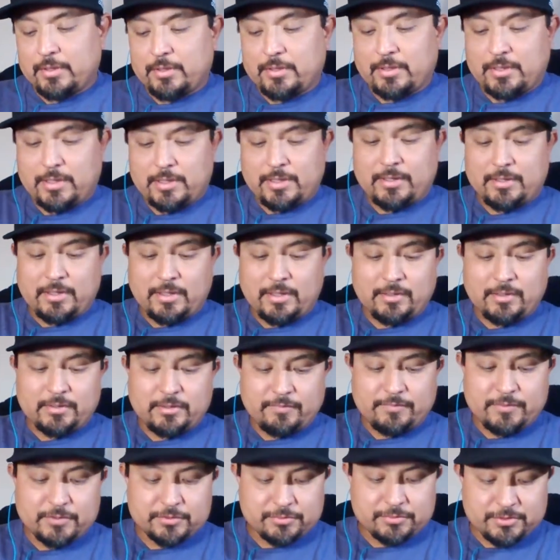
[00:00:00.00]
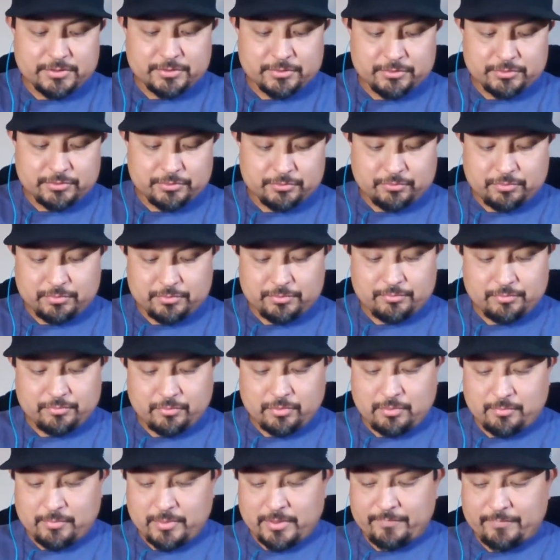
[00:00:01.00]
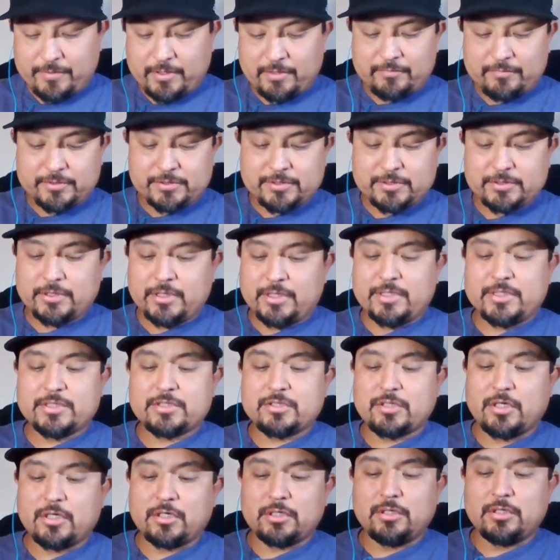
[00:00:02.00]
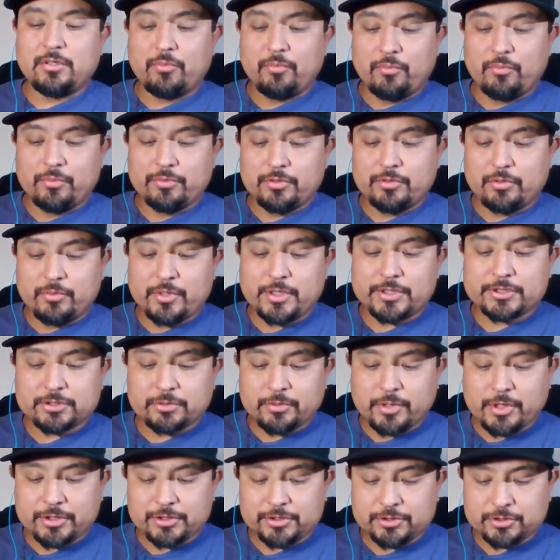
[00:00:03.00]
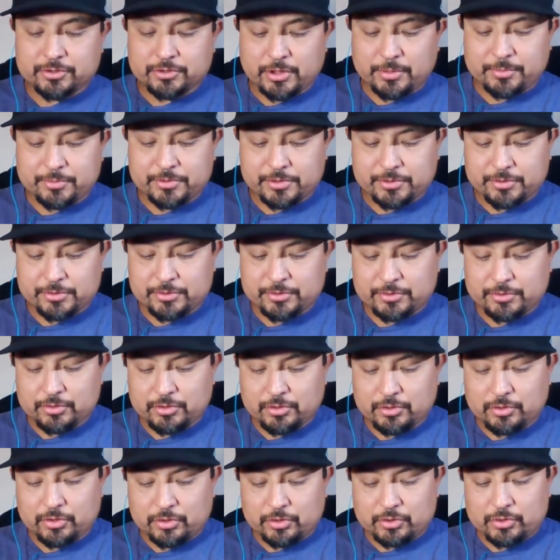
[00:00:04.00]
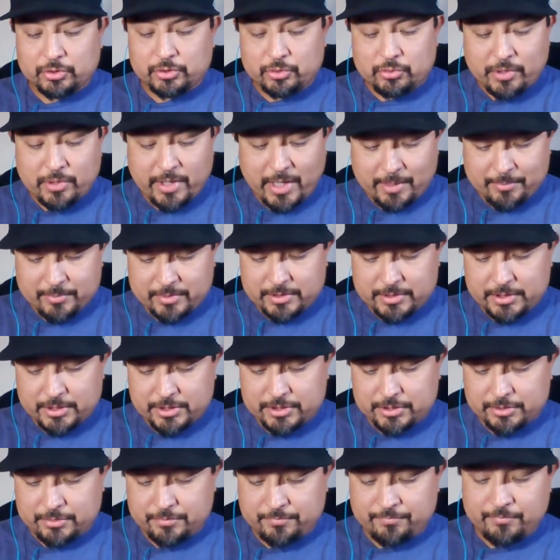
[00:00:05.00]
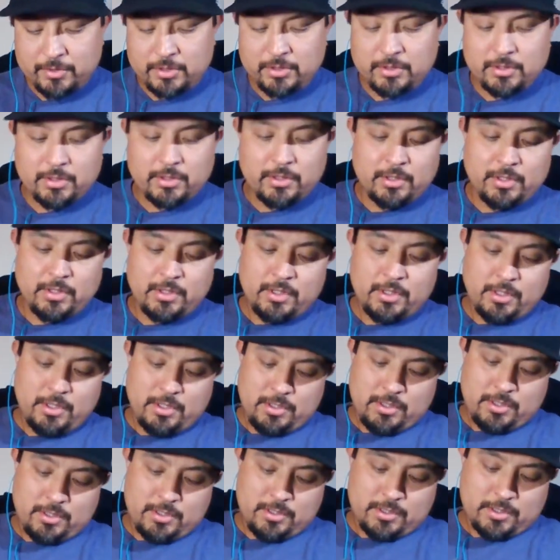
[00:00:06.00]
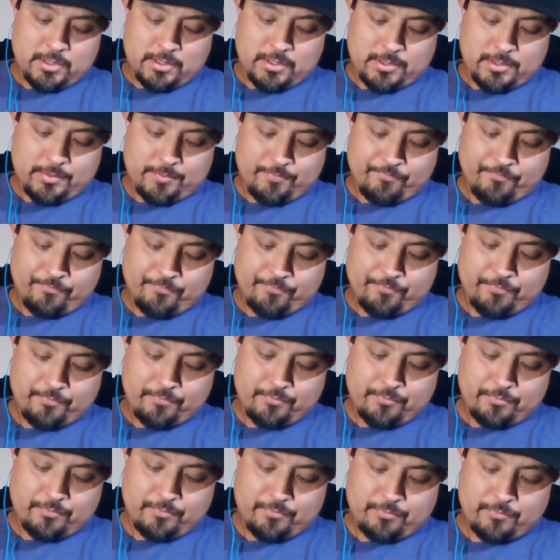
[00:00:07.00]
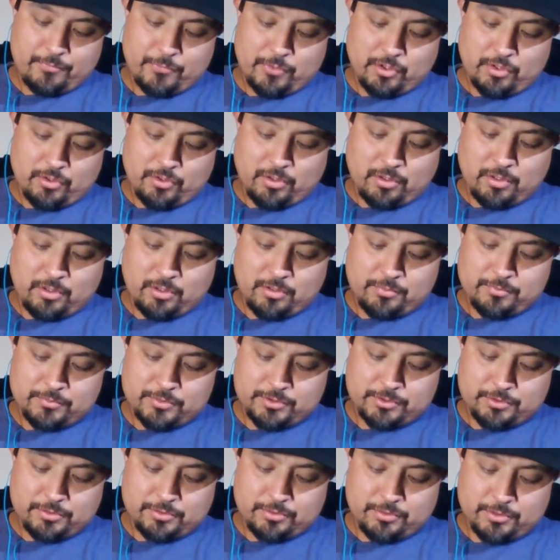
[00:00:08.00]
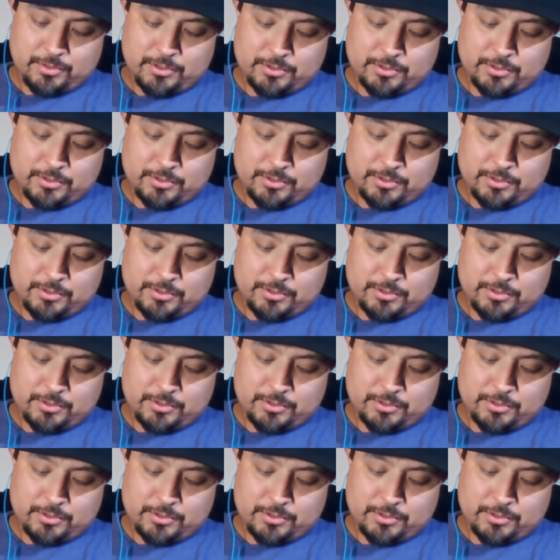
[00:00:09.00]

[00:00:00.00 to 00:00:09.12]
I love this one. This one's one of my favorites, and it's called the Restoration of Scriptures, the True Name Edition. Arms to